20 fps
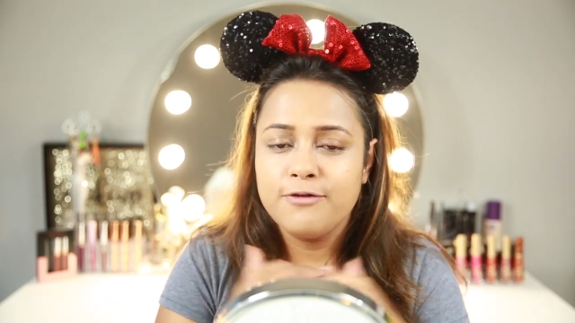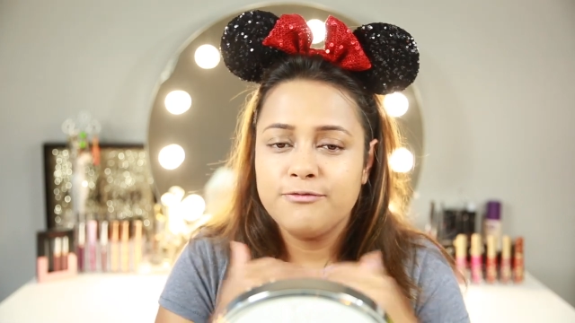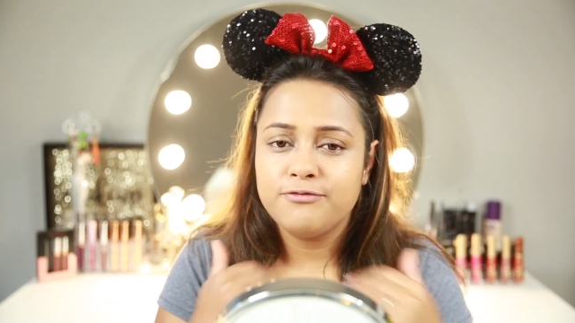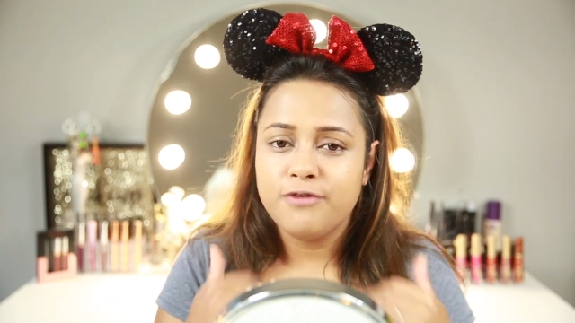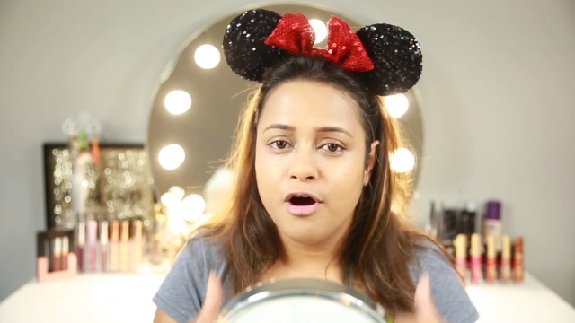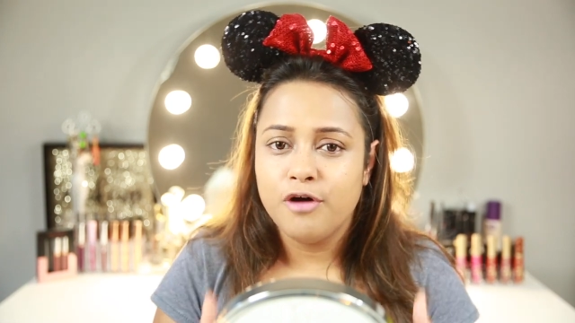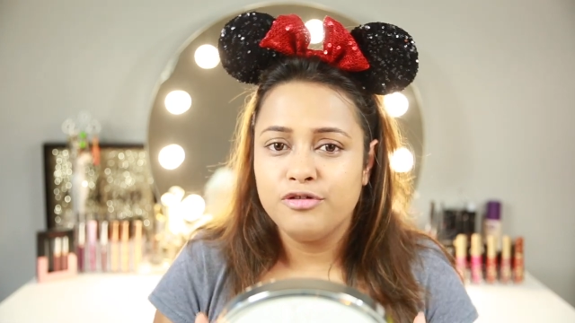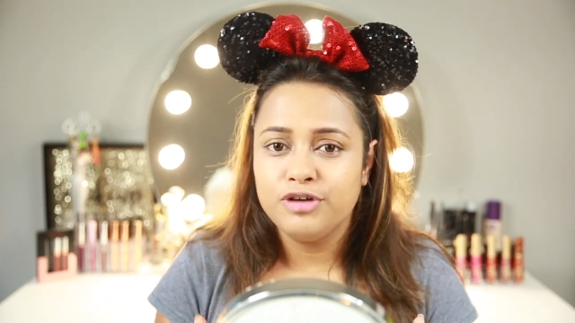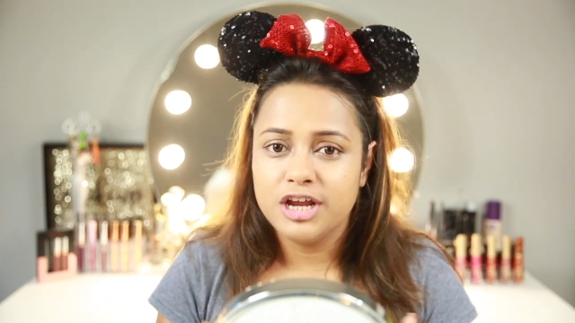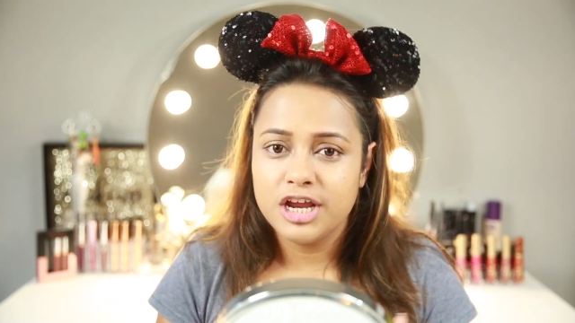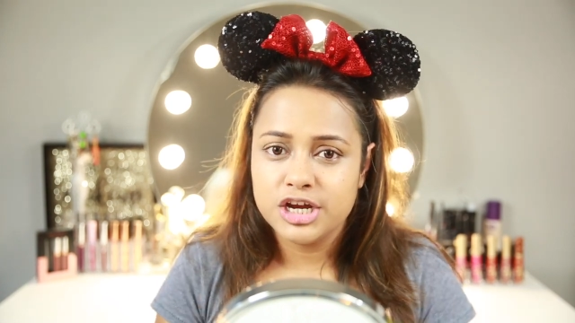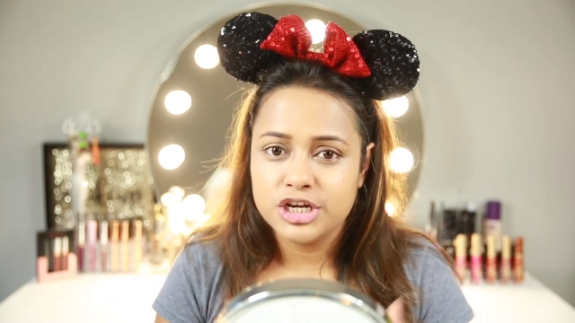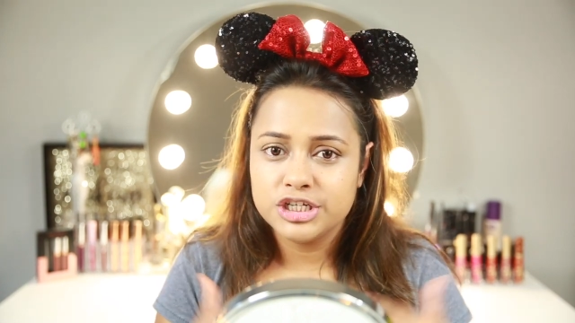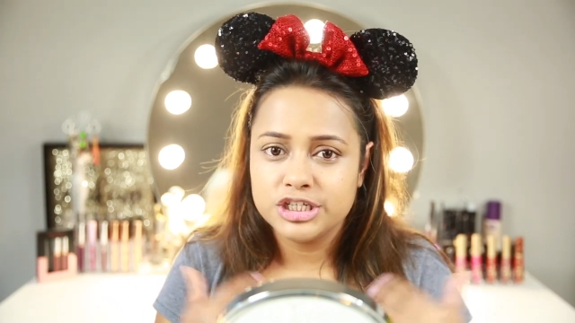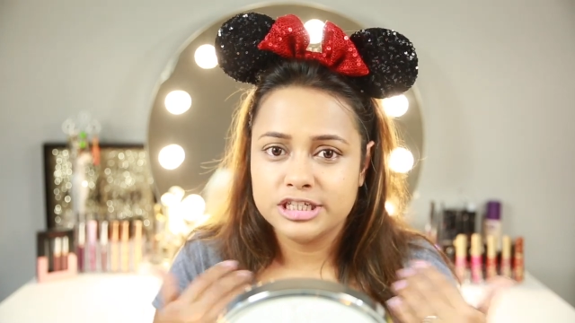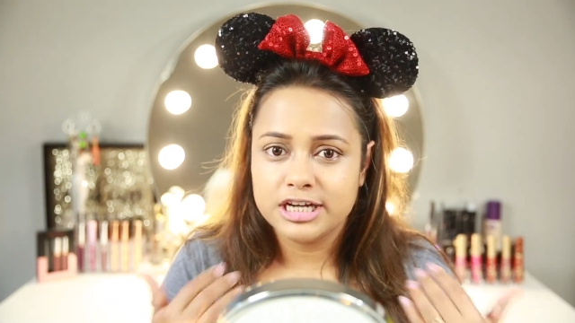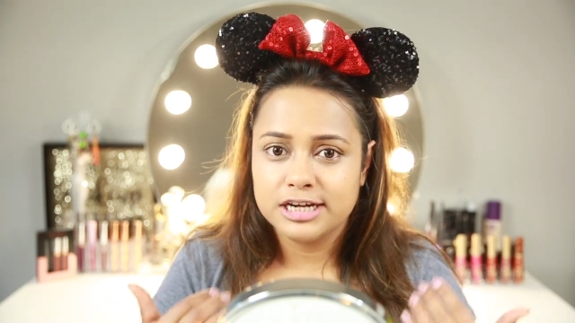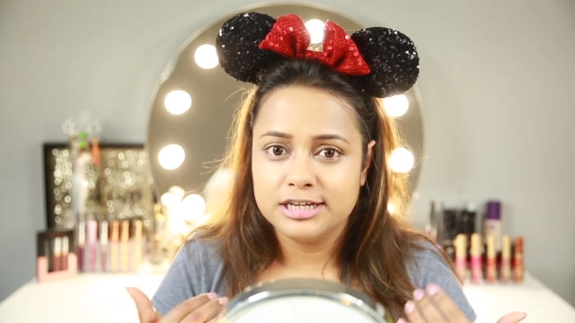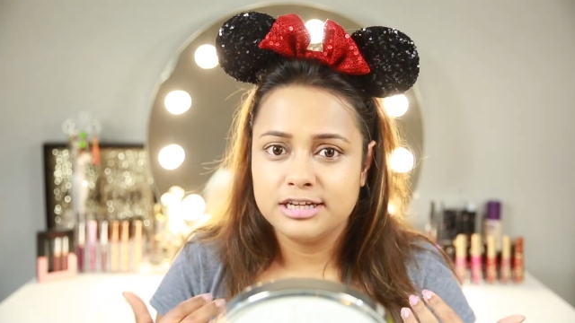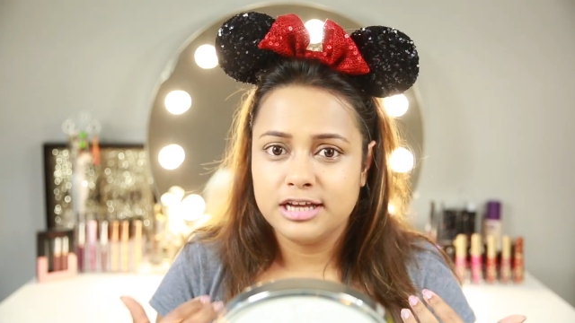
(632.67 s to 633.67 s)

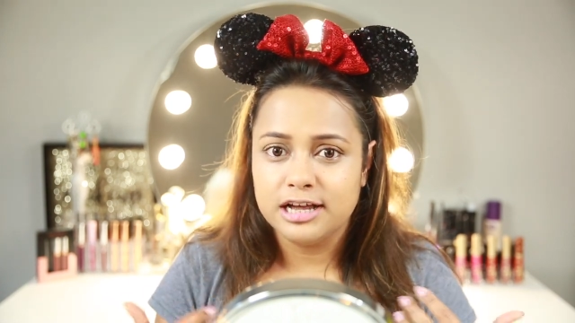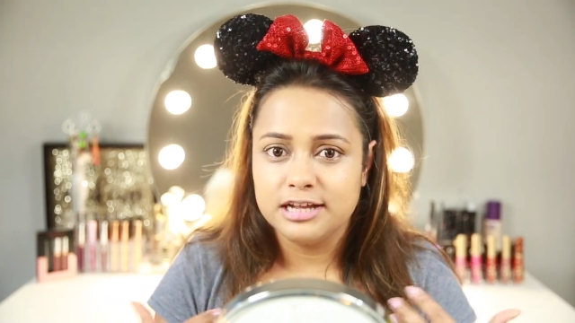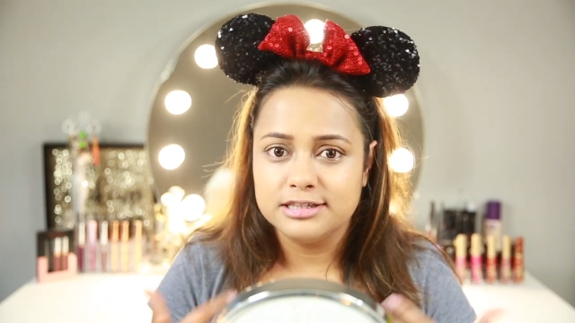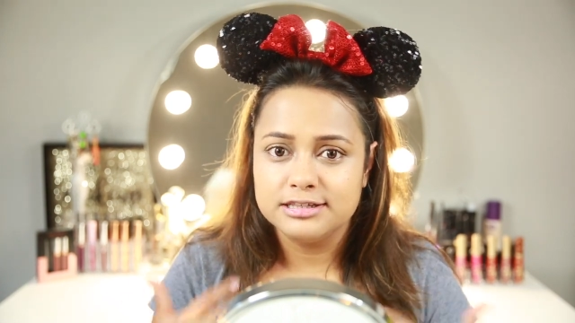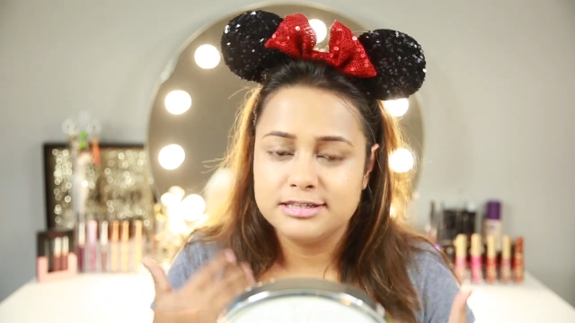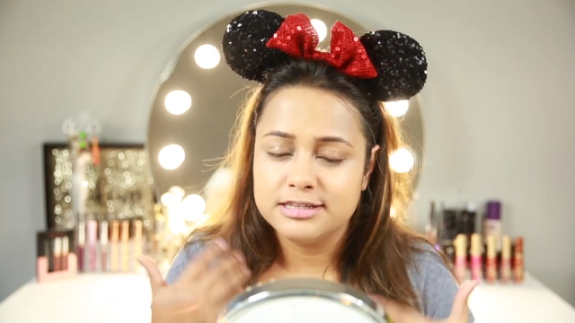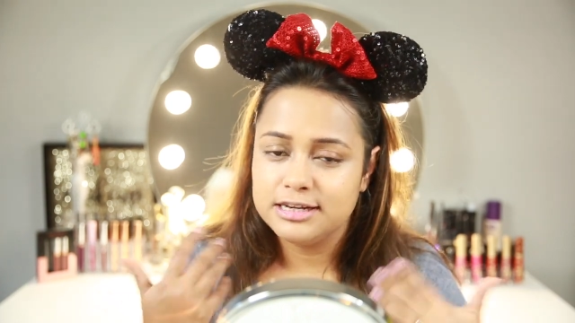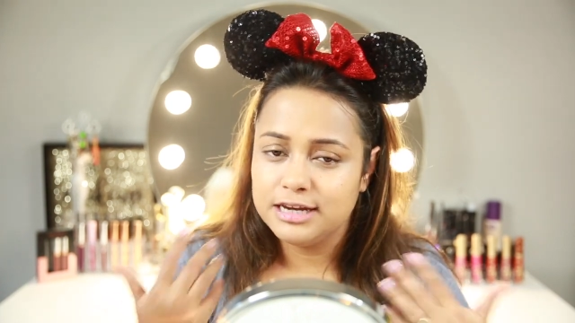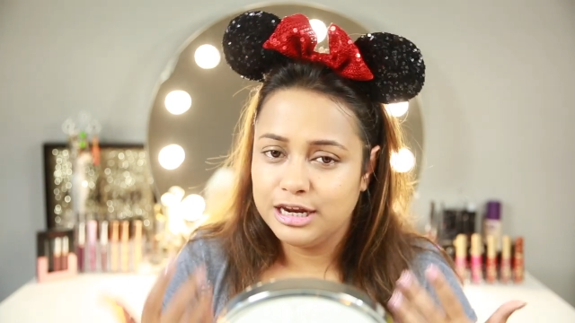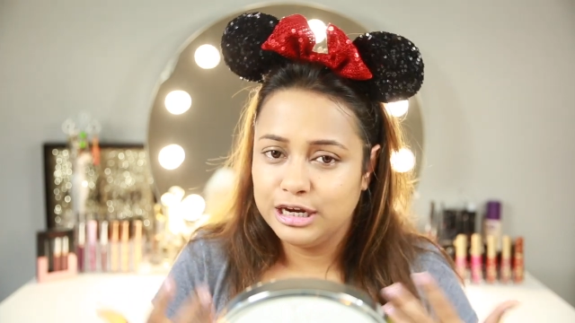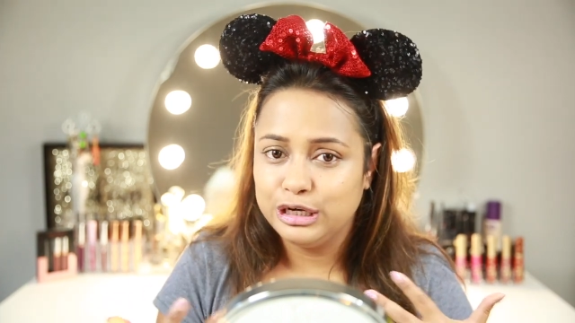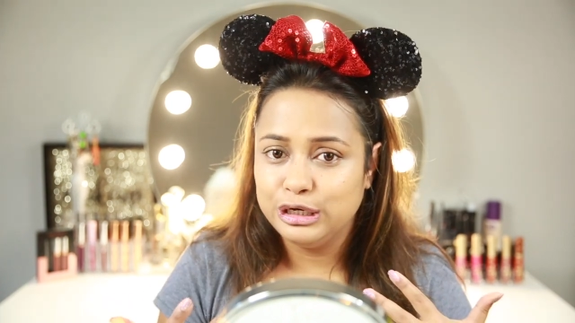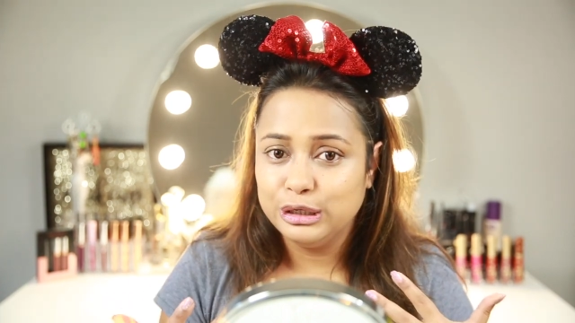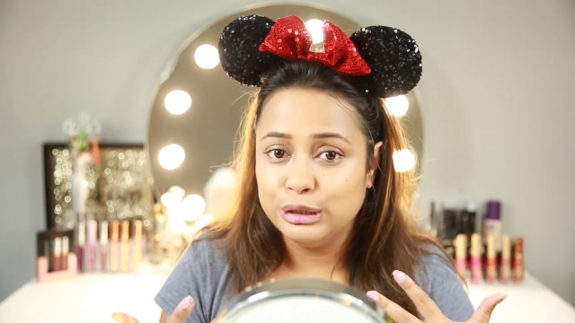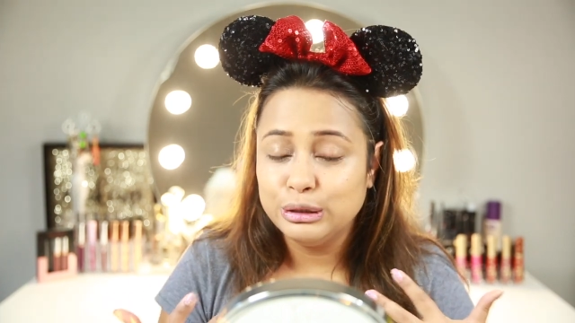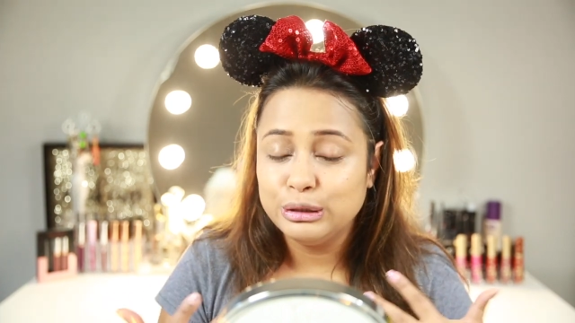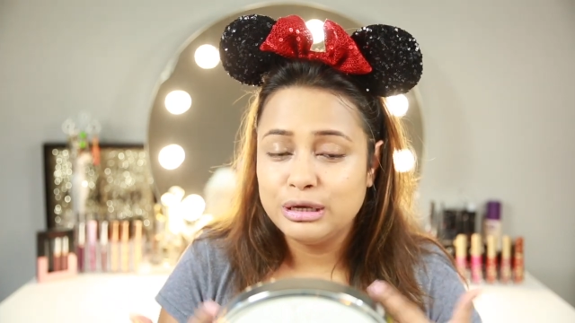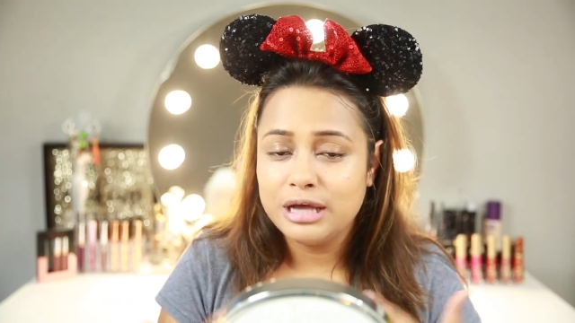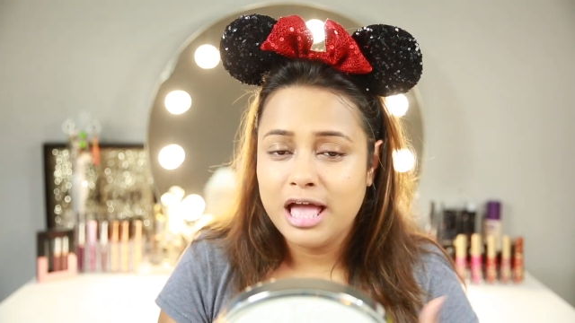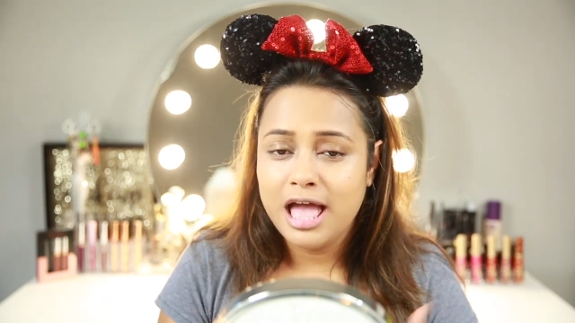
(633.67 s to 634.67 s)
foundation and concealer
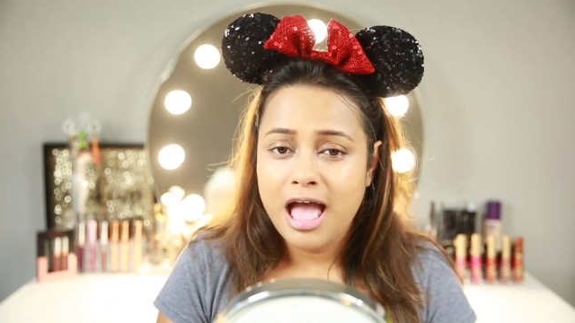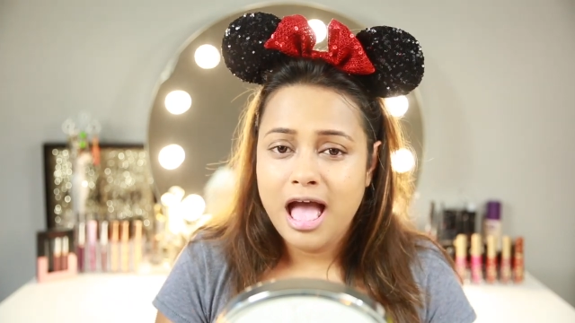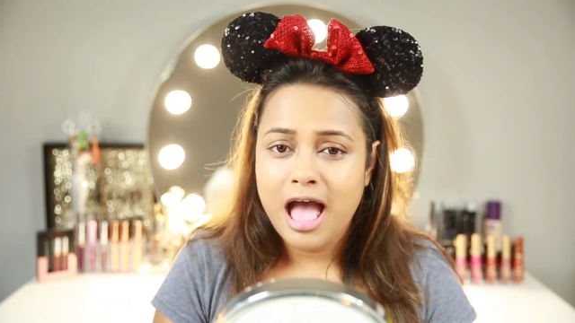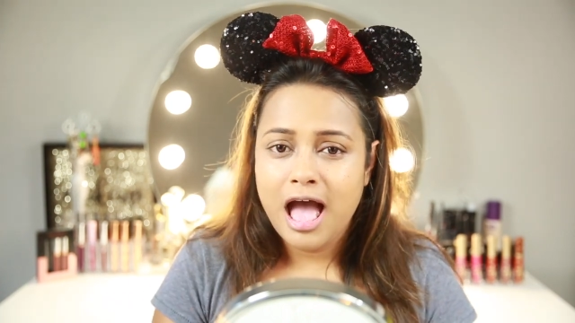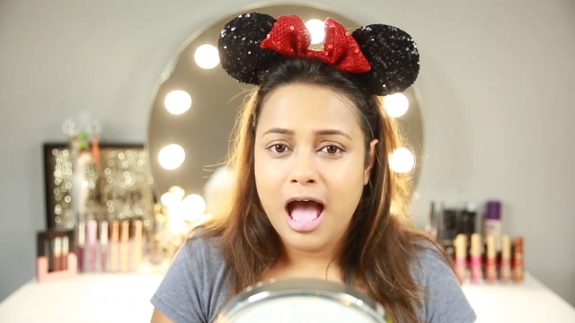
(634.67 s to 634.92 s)
look.